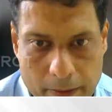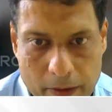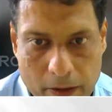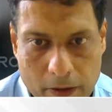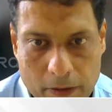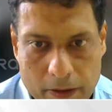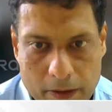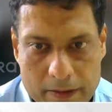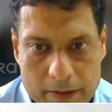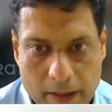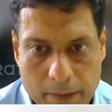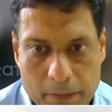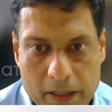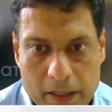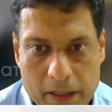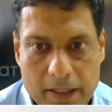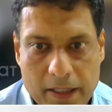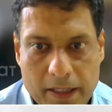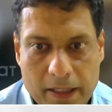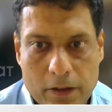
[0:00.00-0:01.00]
its
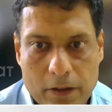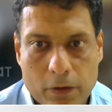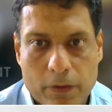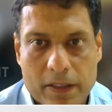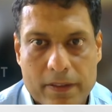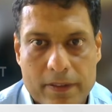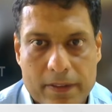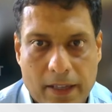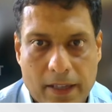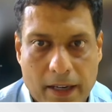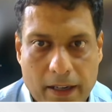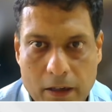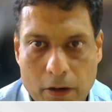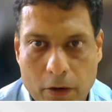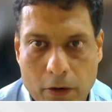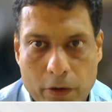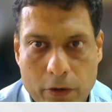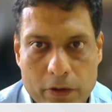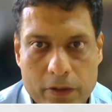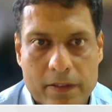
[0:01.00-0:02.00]
ability to withstand
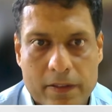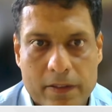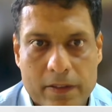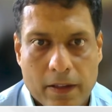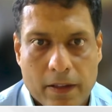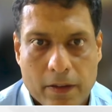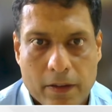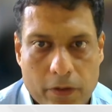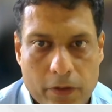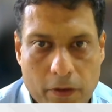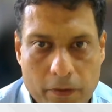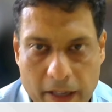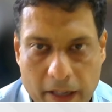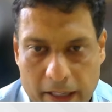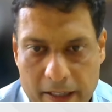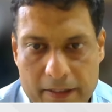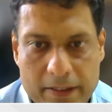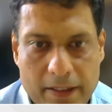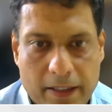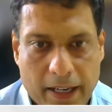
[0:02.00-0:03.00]
loads from various
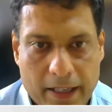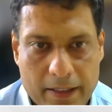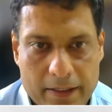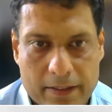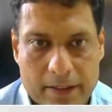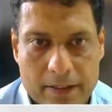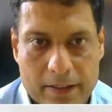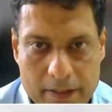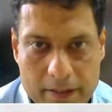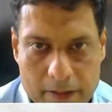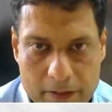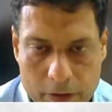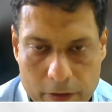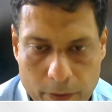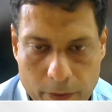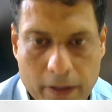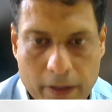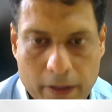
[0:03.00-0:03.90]
directions and so on.